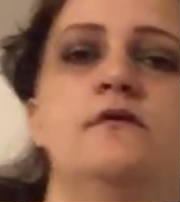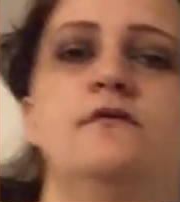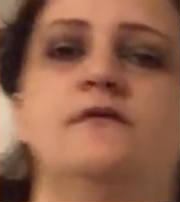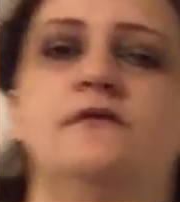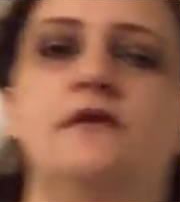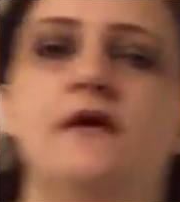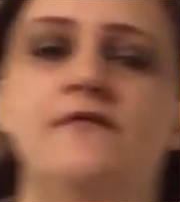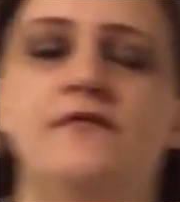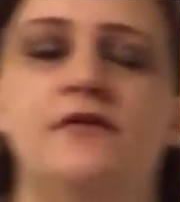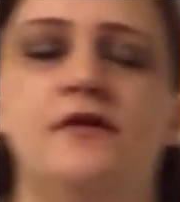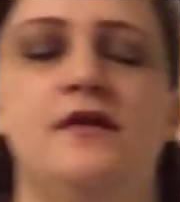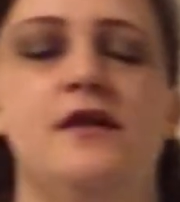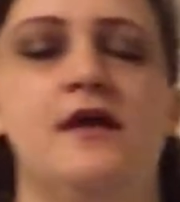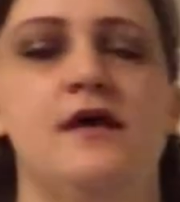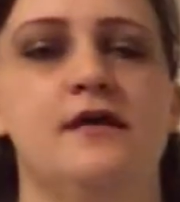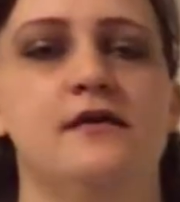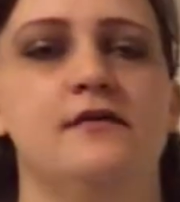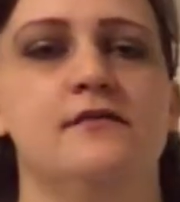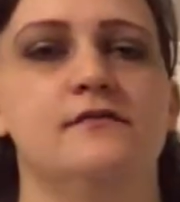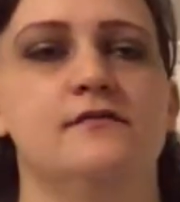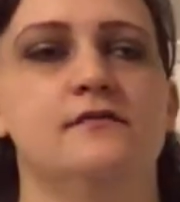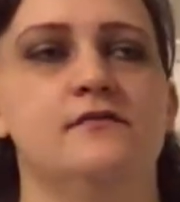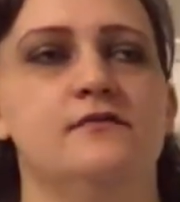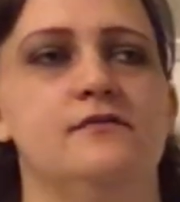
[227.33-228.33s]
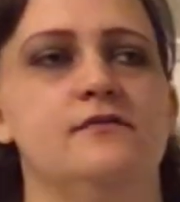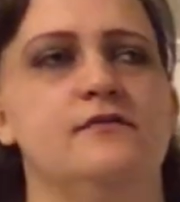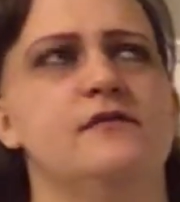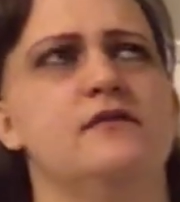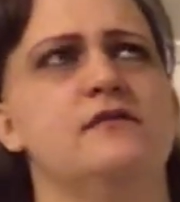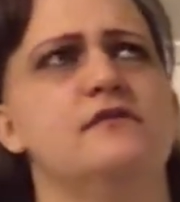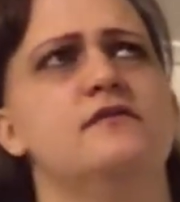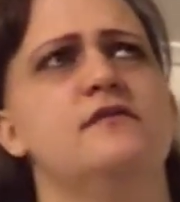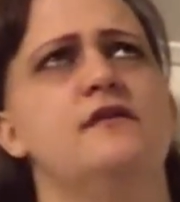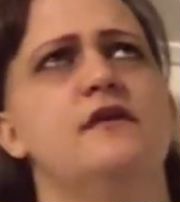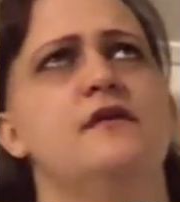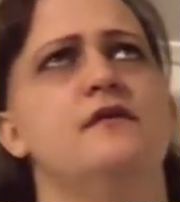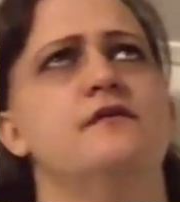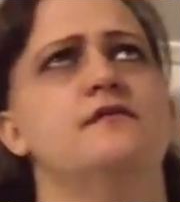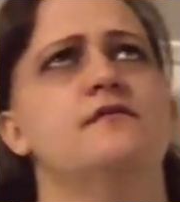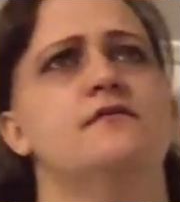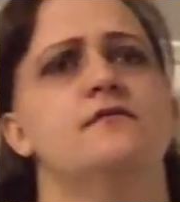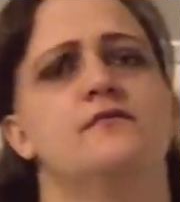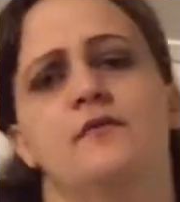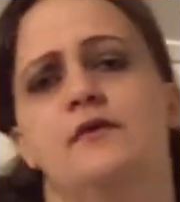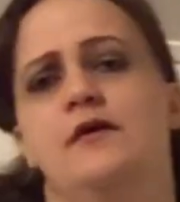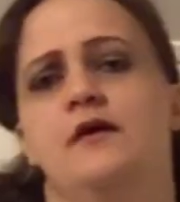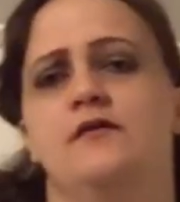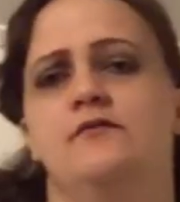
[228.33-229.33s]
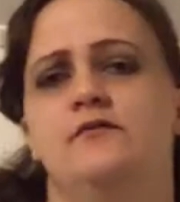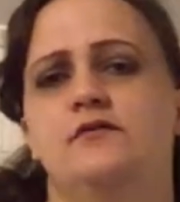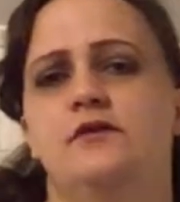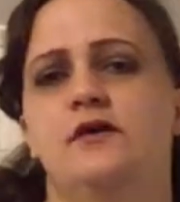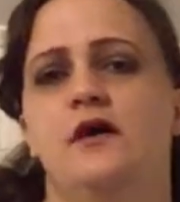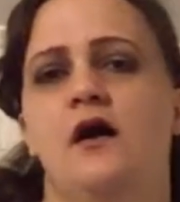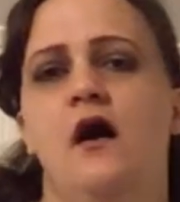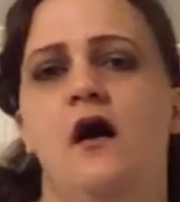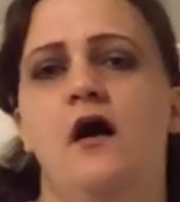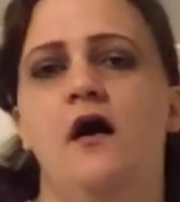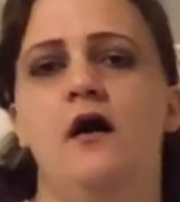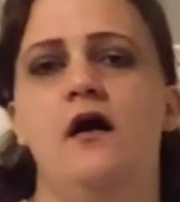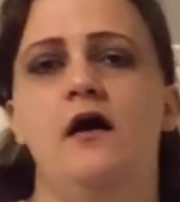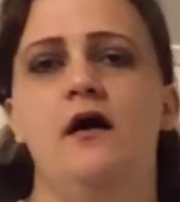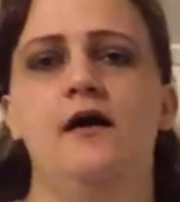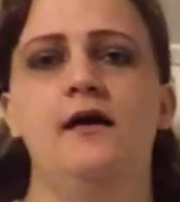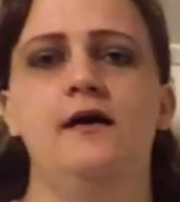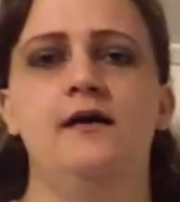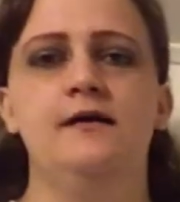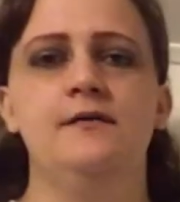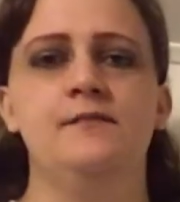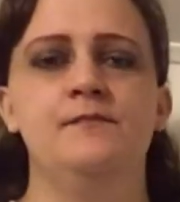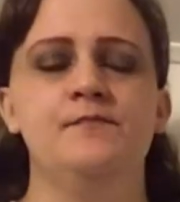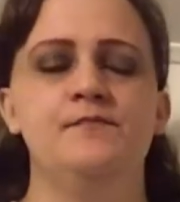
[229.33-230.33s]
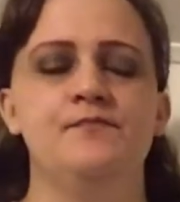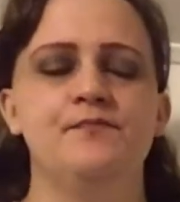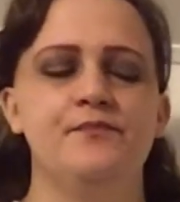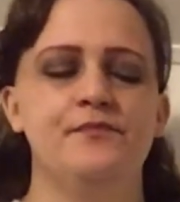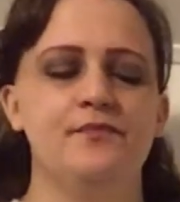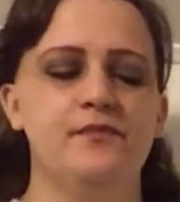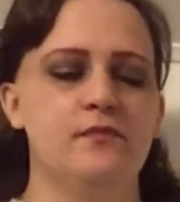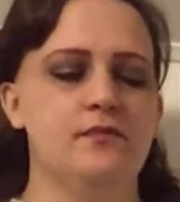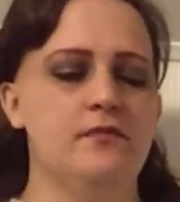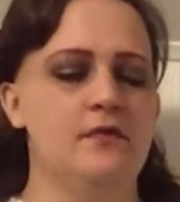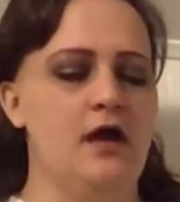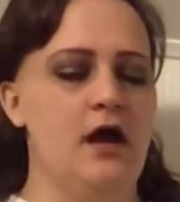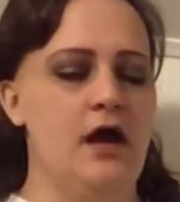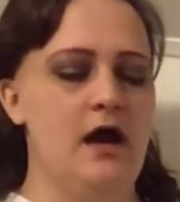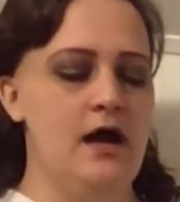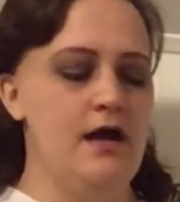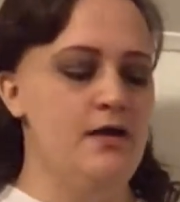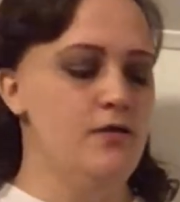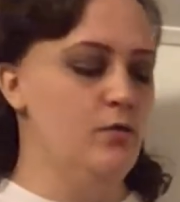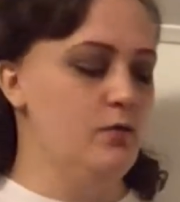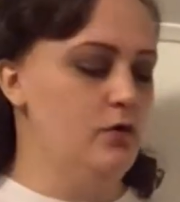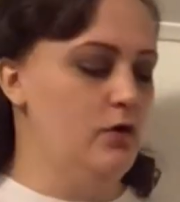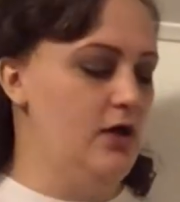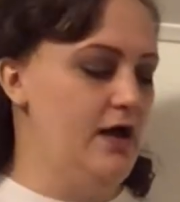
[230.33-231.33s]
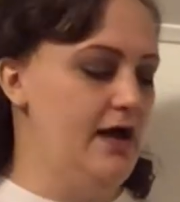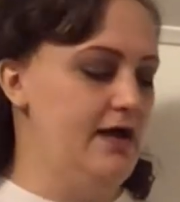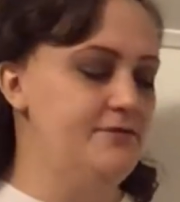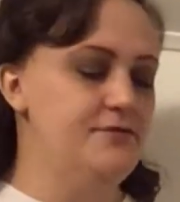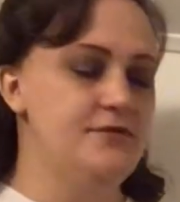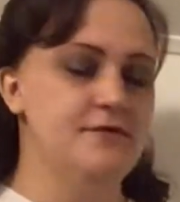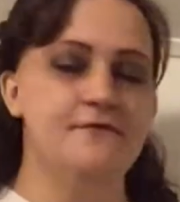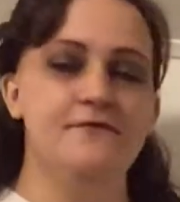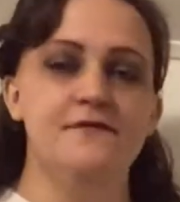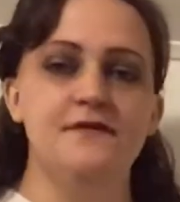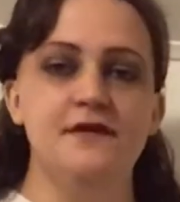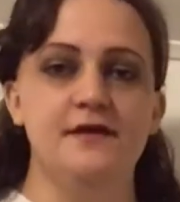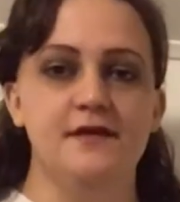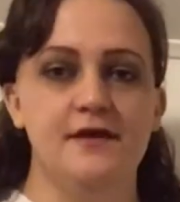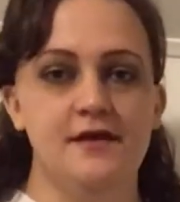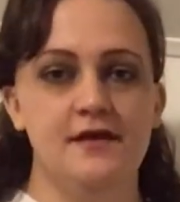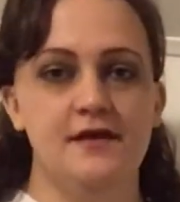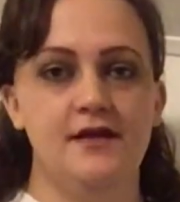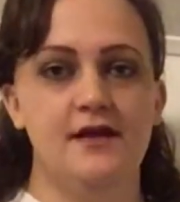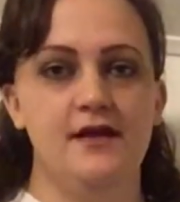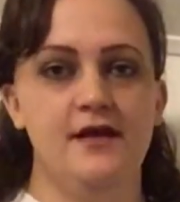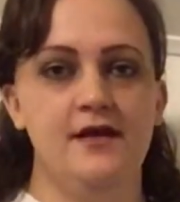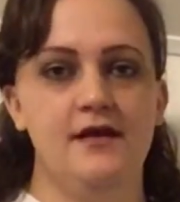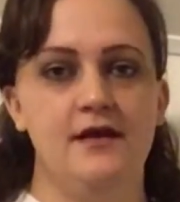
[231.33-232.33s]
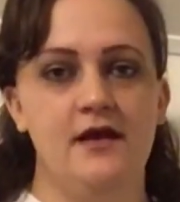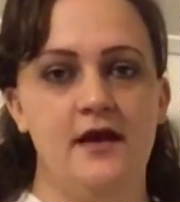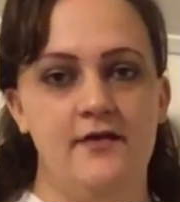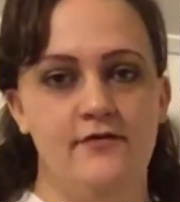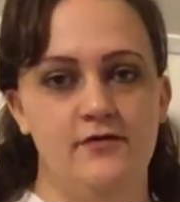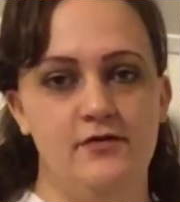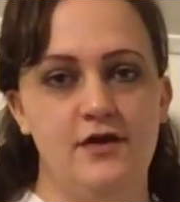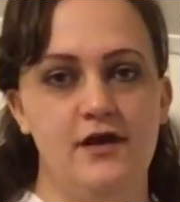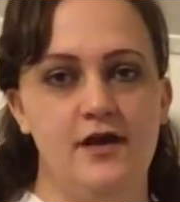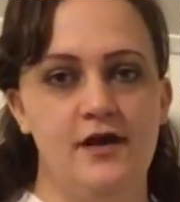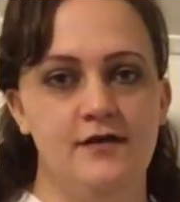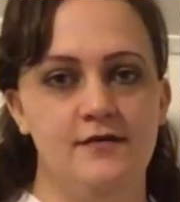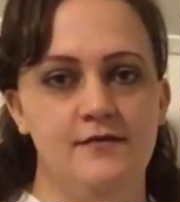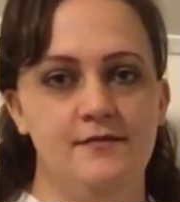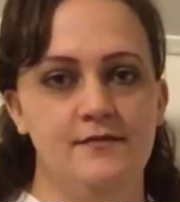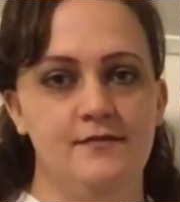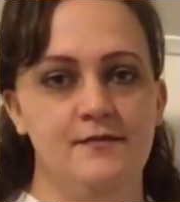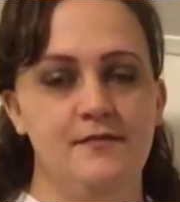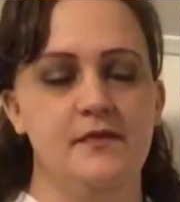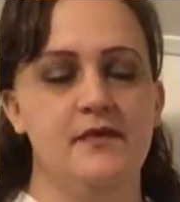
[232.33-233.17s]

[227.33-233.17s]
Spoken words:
7 days, 6 days, whatever, I will have to feed it every day.